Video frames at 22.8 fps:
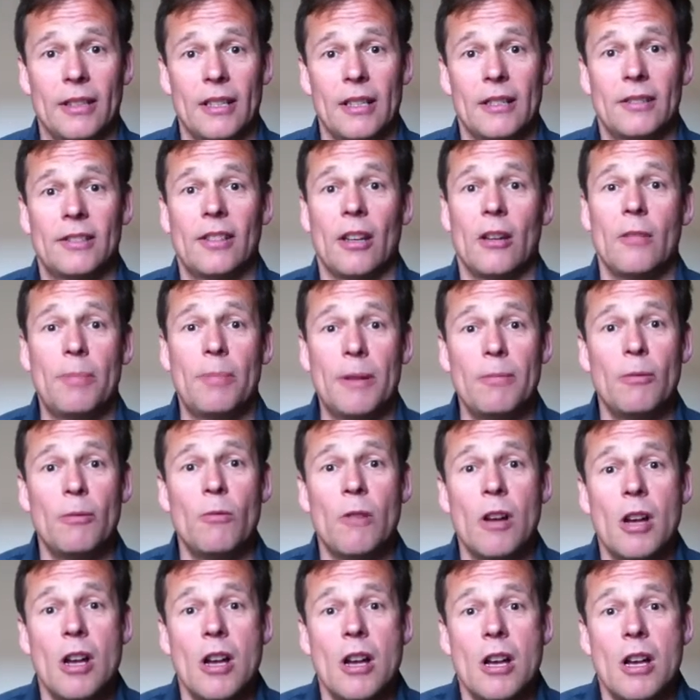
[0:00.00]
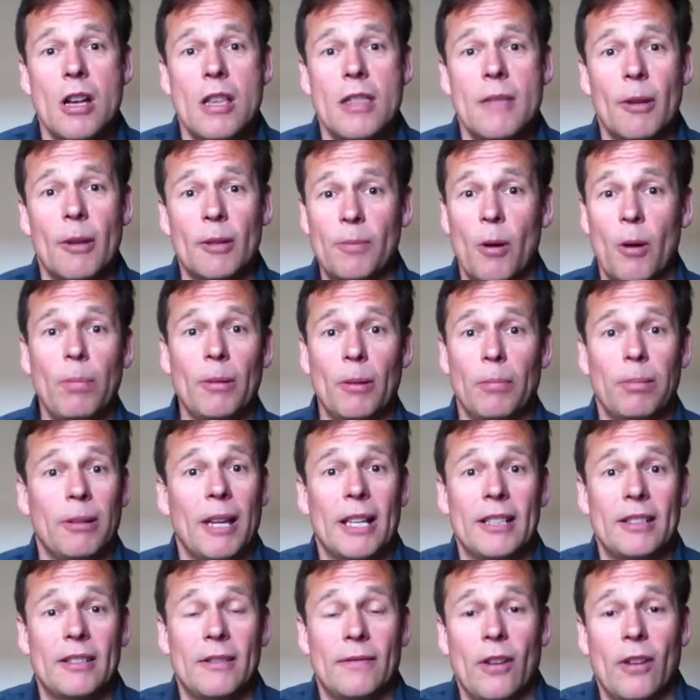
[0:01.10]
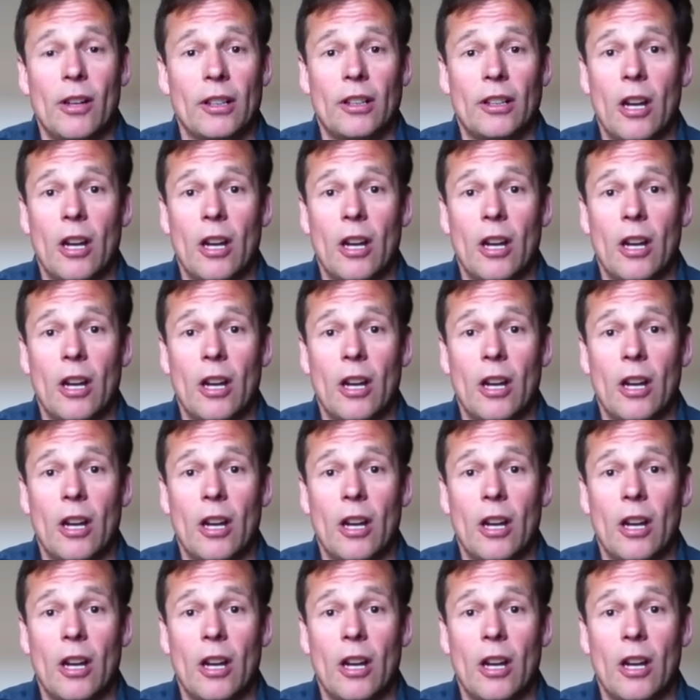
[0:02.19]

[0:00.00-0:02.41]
So the most popular place to find